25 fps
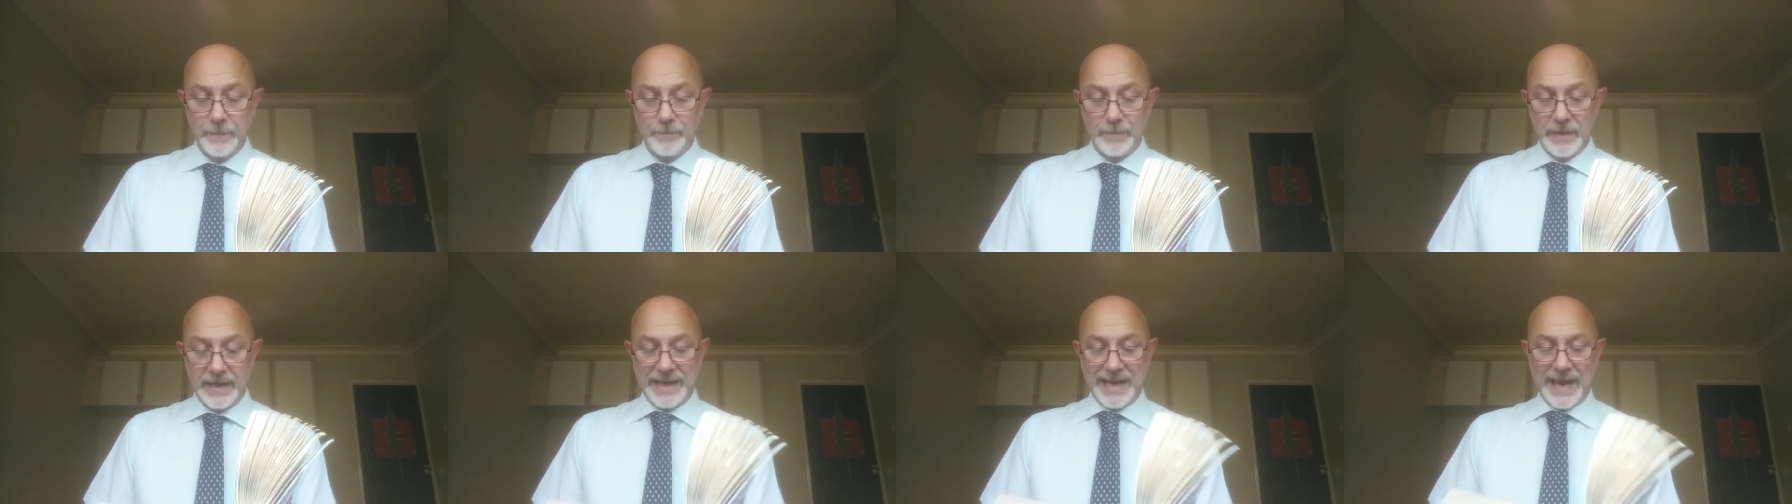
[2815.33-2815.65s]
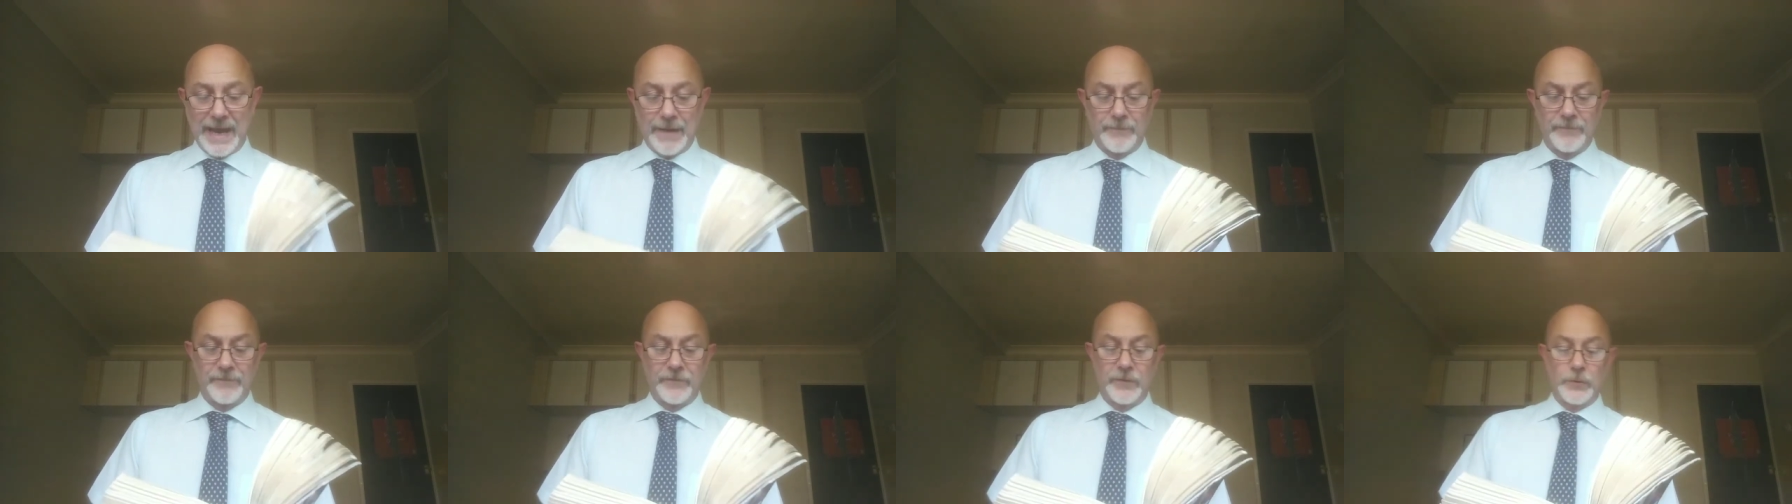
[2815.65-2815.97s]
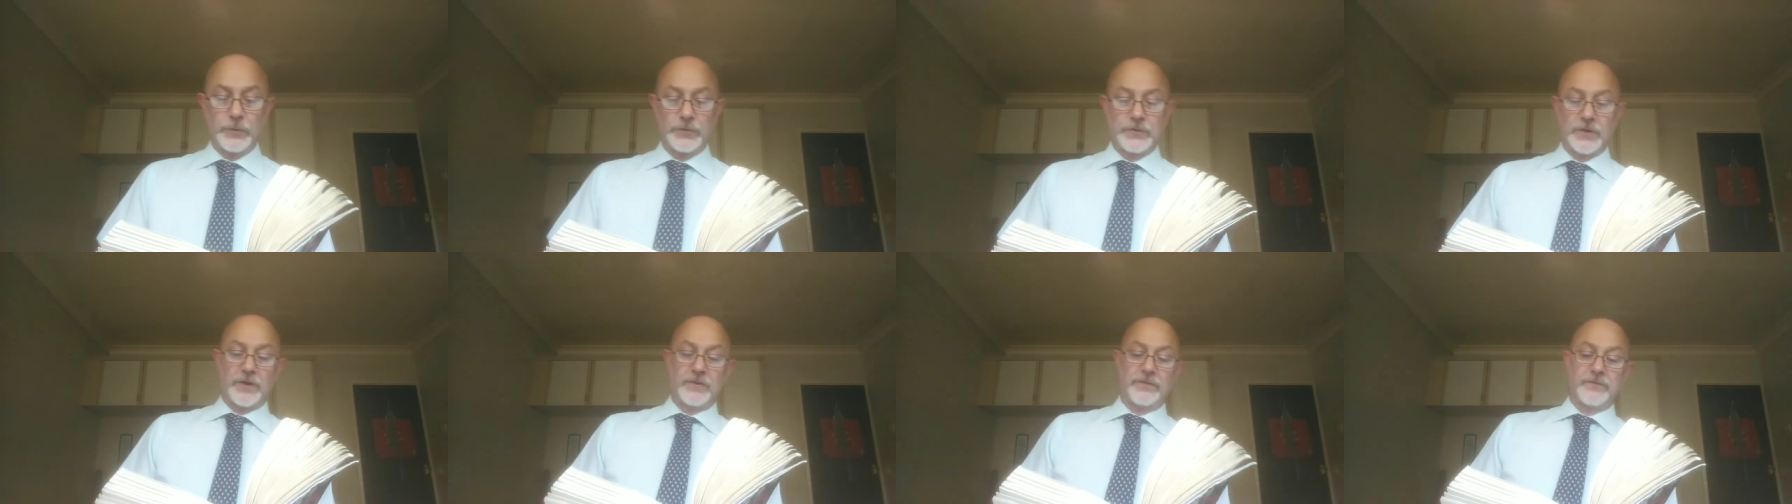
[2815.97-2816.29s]
My cap
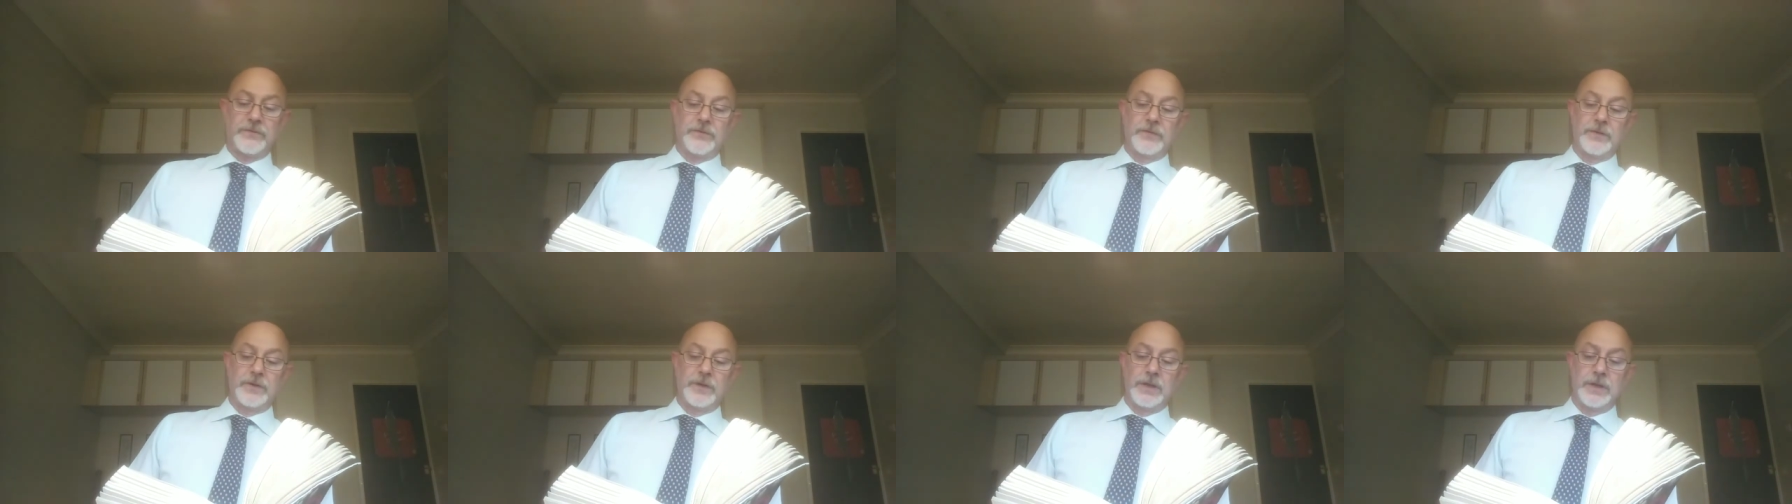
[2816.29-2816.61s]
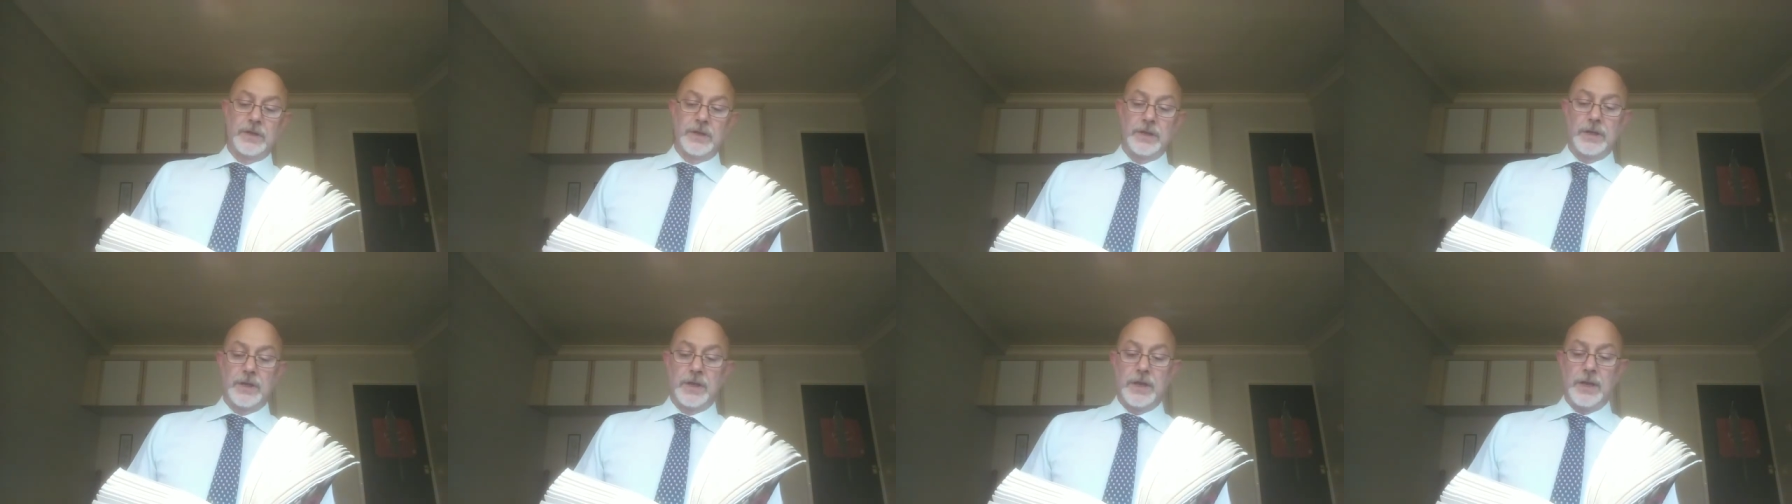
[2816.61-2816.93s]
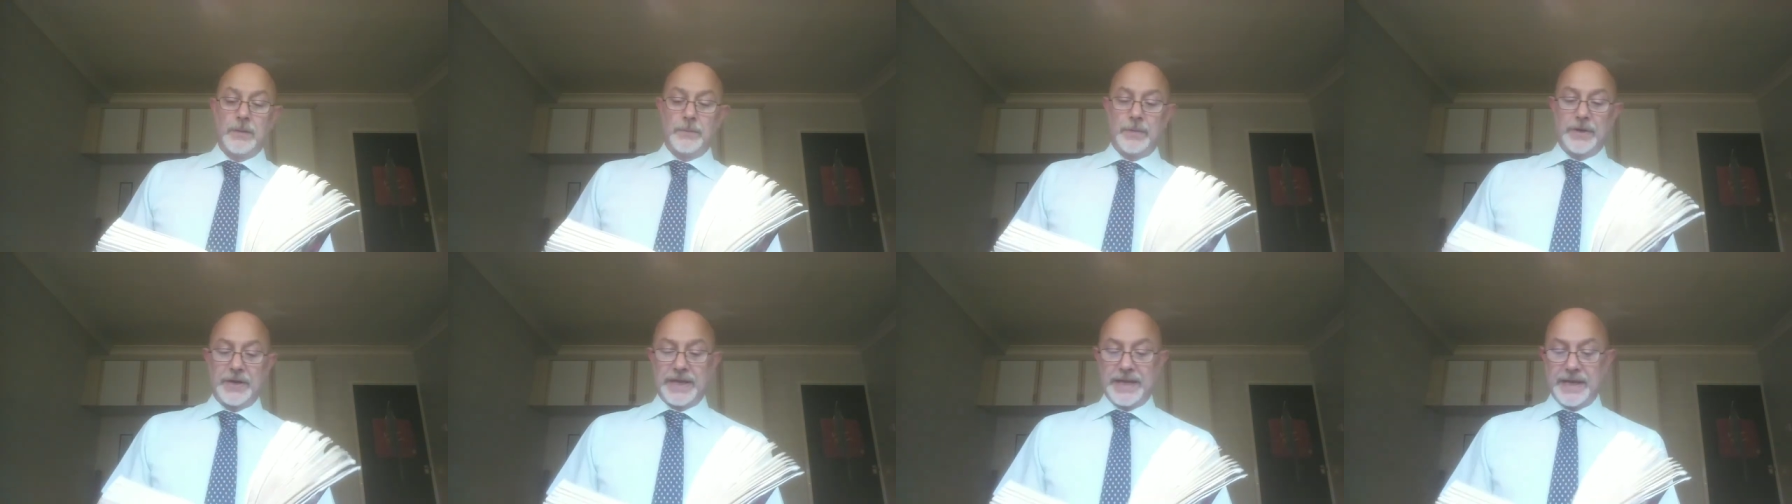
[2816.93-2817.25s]
falls off,
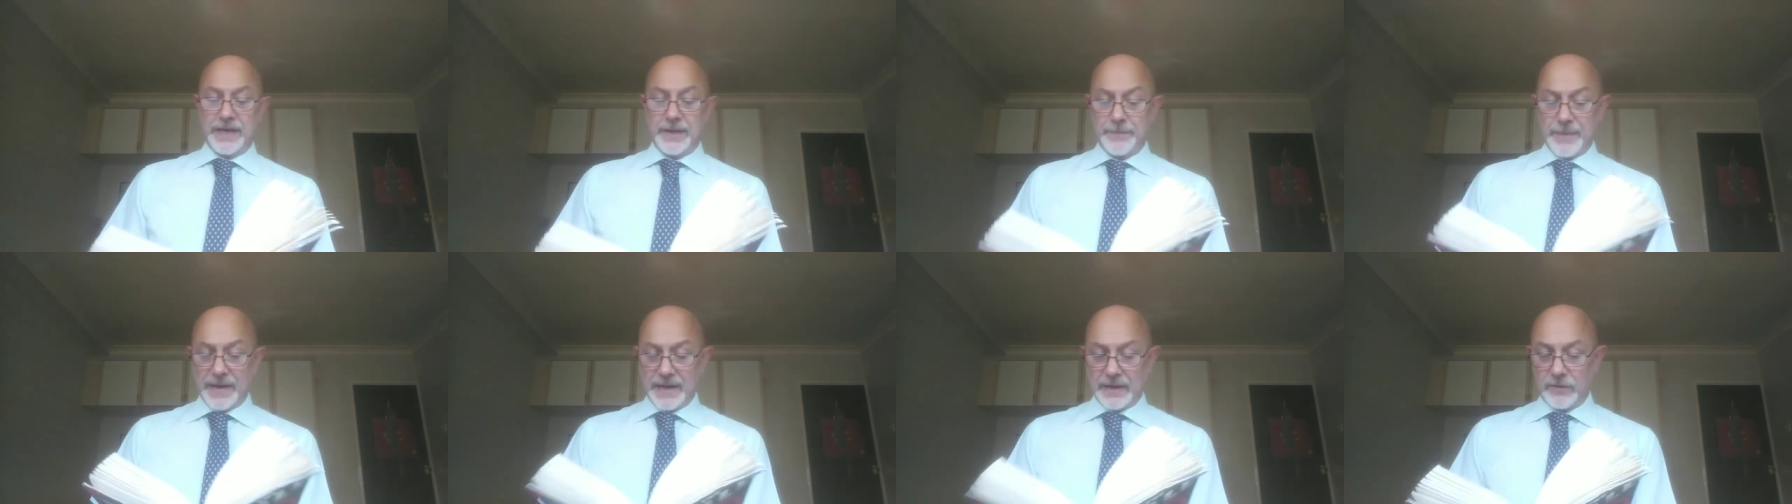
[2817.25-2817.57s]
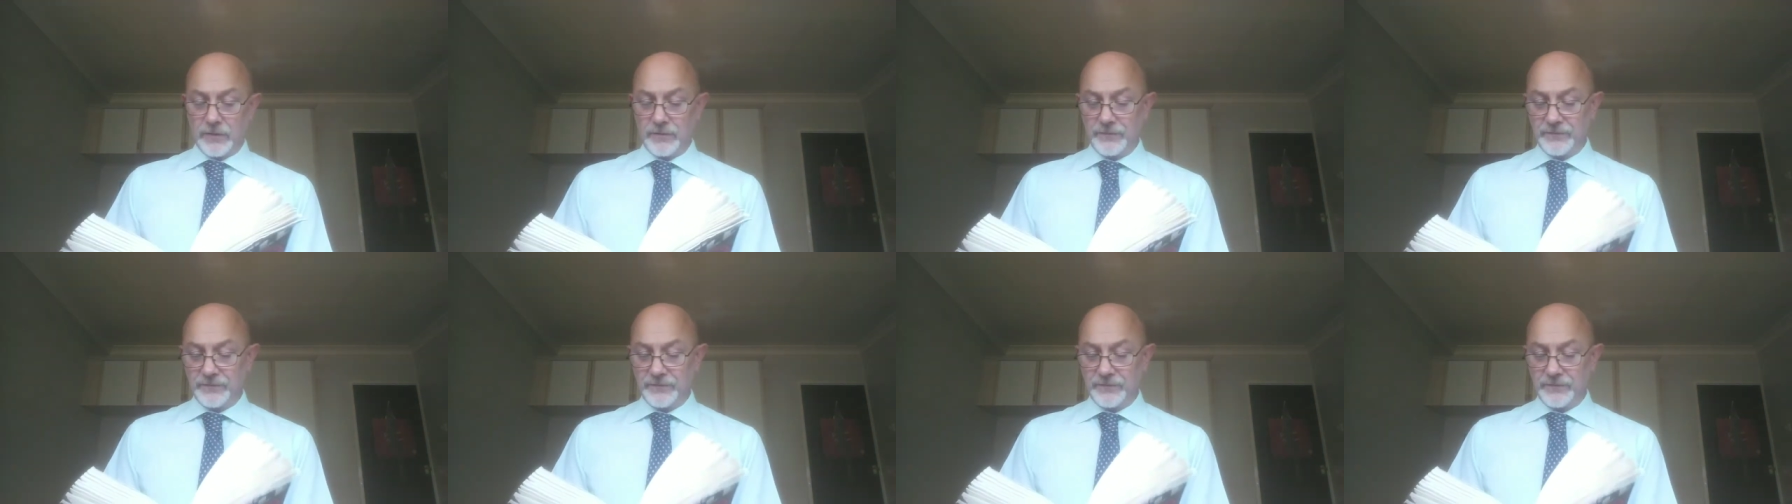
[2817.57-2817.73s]
but I get it back